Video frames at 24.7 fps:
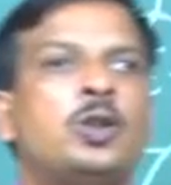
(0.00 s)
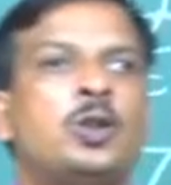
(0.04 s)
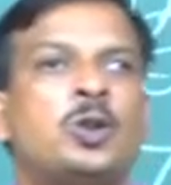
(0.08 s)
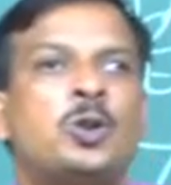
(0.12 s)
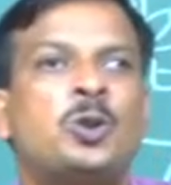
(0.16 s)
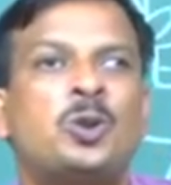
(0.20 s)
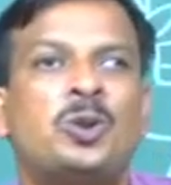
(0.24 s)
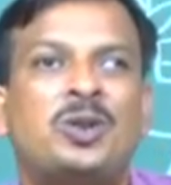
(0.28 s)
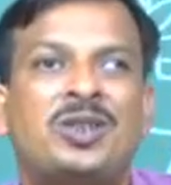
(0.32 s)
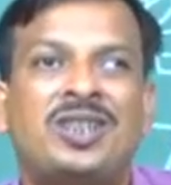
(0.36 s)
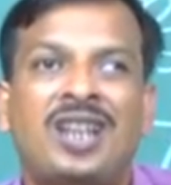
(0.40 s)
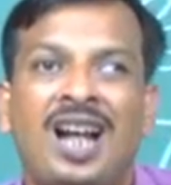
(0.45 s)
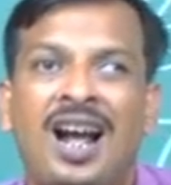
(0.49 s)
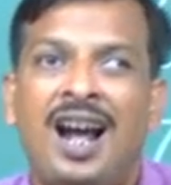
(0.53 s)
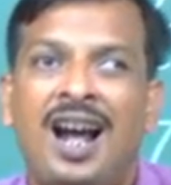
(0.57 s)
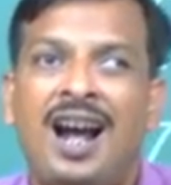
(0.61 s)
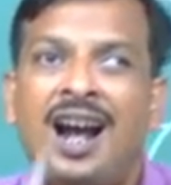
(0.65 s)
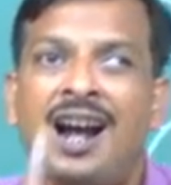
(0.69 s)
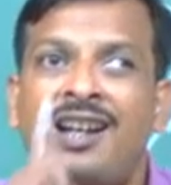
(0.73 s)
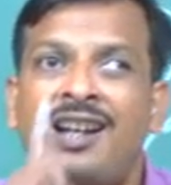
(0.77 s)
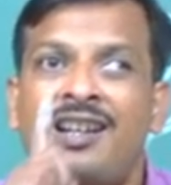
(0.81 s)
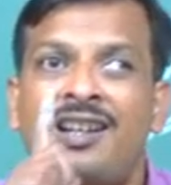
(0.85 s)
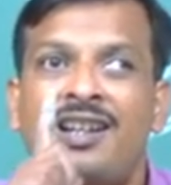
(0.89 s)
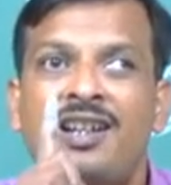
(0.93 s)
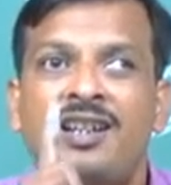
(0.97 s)
So,
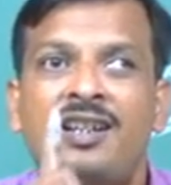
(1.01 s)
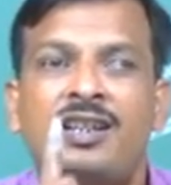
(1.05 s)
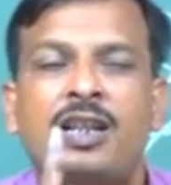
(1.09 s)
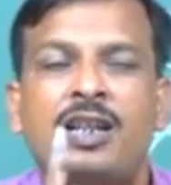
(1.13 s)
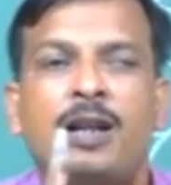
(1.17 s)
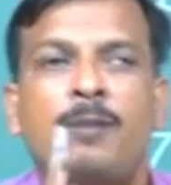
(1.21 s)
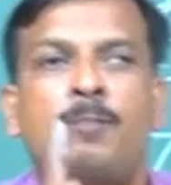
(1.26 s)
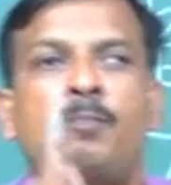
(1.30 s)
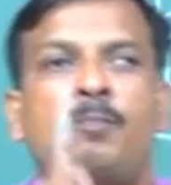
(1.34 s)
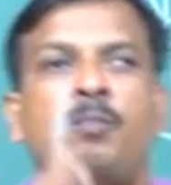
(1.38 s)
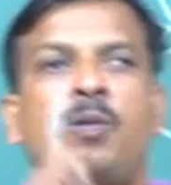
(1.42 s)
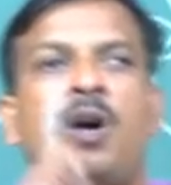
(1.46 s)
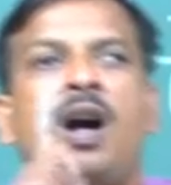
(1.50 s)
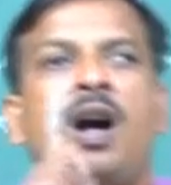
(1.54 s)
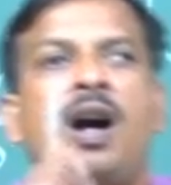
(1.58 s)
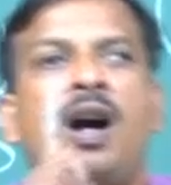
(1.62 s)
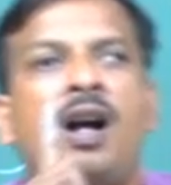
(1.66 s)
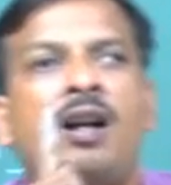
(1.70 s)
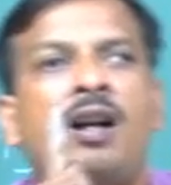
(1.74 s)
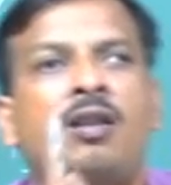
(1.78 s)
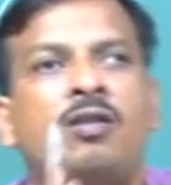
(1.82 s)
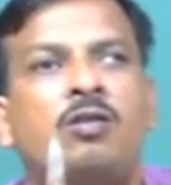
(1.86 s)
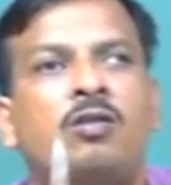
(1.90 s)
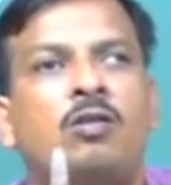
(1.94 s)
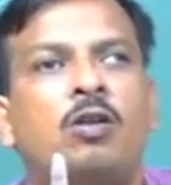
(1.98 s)
that is the
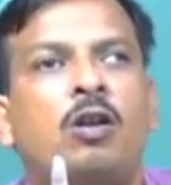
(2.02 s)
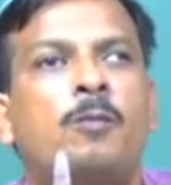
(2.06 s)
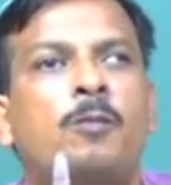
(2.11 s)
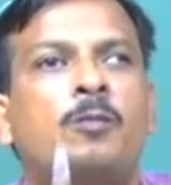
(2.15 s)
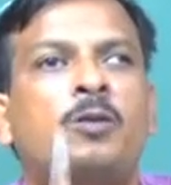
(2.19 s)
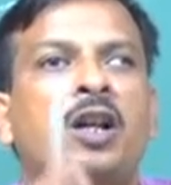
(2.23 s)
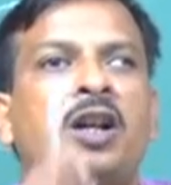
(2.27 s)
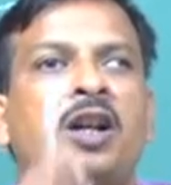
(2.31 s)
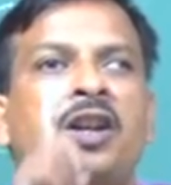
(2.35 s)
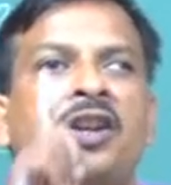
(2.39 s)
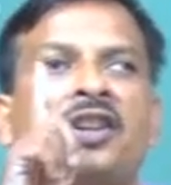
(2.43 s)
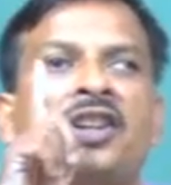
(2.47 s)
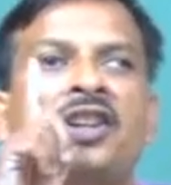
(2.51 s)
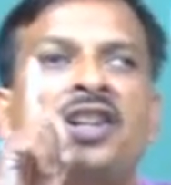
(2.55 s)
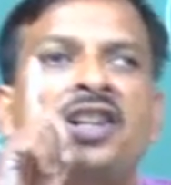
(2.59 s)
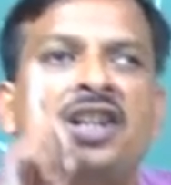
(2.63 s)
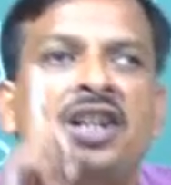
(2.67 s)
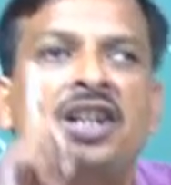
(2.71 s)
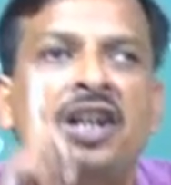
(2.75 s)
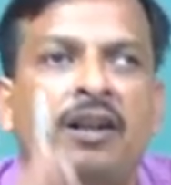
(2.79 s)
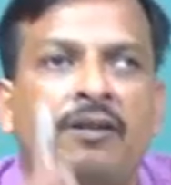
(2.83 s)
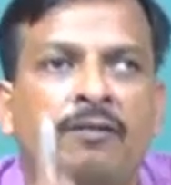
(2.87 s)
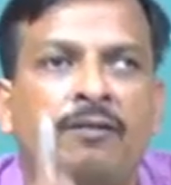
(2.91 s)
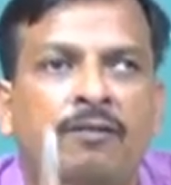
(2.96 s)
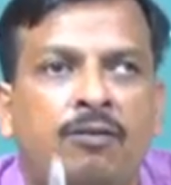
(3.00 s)
part of the
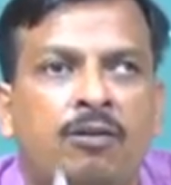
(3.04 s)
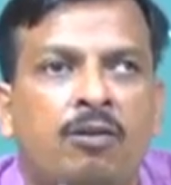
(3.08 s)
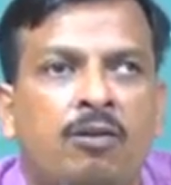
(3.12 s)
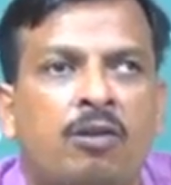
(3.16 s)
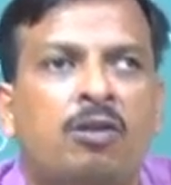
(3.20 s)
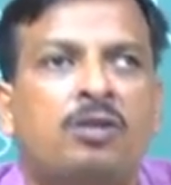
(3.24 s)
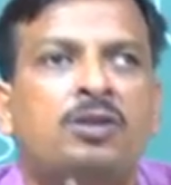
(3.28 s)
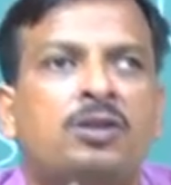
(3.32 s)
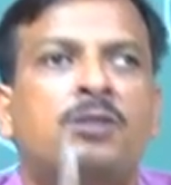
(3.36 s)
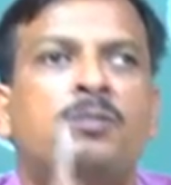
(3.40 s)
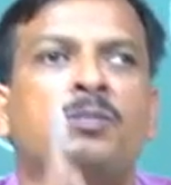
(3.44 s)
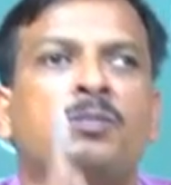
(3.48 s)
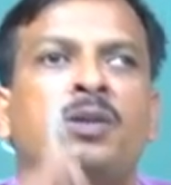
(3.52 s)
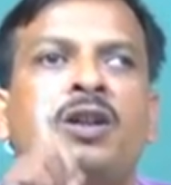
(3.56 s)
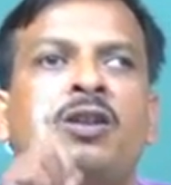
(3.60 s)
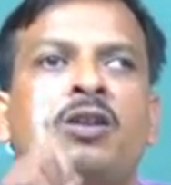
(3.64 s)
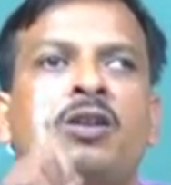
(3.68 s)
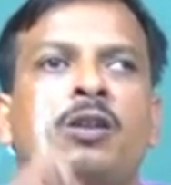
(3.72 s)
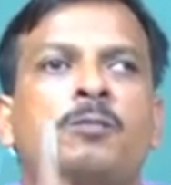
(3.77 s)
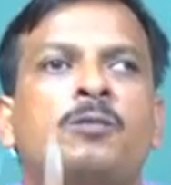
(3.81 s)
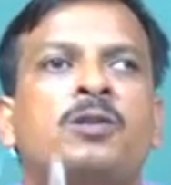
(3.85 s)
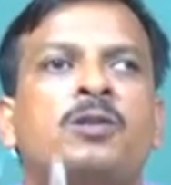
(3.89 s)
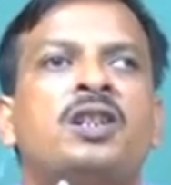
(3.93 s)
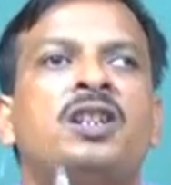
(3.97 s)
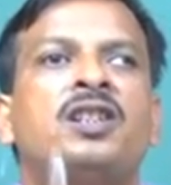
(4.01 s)
reinforcement
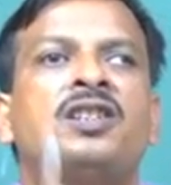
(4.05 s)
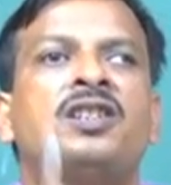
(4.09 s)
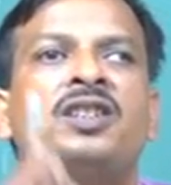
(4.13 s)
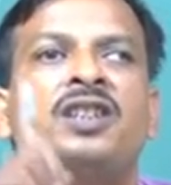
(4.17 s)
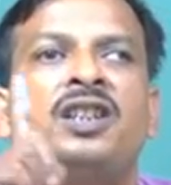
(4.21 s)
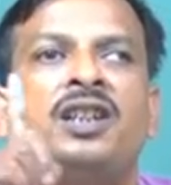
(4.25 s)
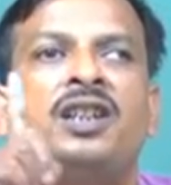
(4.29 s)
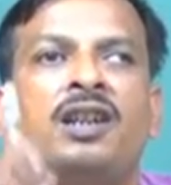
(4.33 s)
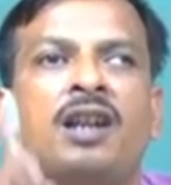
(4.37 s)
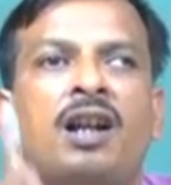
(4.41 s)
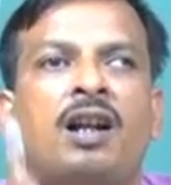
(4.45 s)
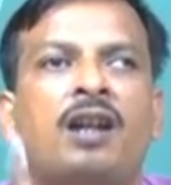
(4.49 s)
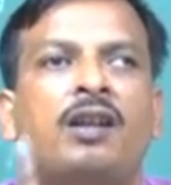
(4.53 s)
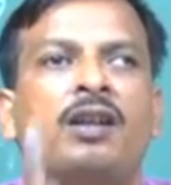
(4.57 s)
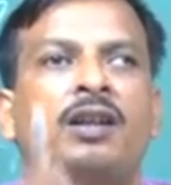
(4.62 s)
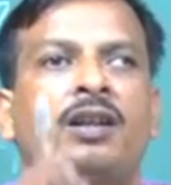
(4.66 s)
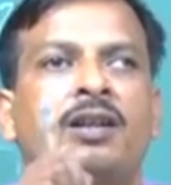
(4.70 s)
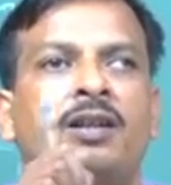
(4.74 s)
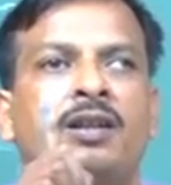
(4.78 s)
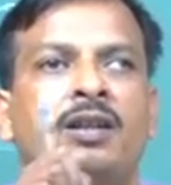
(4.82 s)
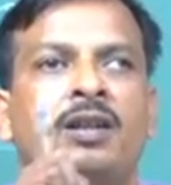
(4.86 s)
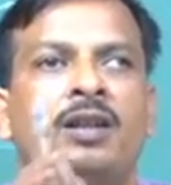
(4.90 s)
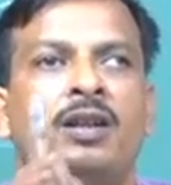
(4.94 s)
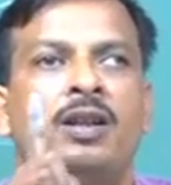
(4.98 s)
of teaching learning.